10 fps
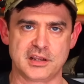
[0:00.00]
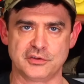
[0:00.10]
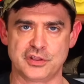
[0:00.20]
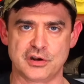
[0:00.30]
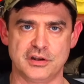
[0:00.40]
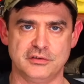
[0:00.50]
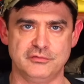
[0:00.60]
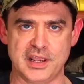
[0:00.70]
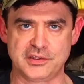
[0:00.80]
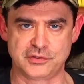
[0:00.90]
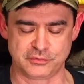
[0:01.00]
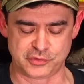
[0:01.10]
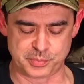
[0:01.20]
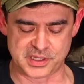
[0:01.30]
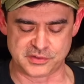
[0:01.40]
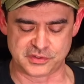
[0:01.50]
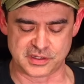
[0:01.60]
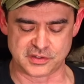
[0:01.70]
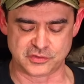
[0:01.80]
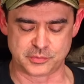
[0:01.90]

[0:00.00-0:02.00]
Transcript: because they're an invasive species,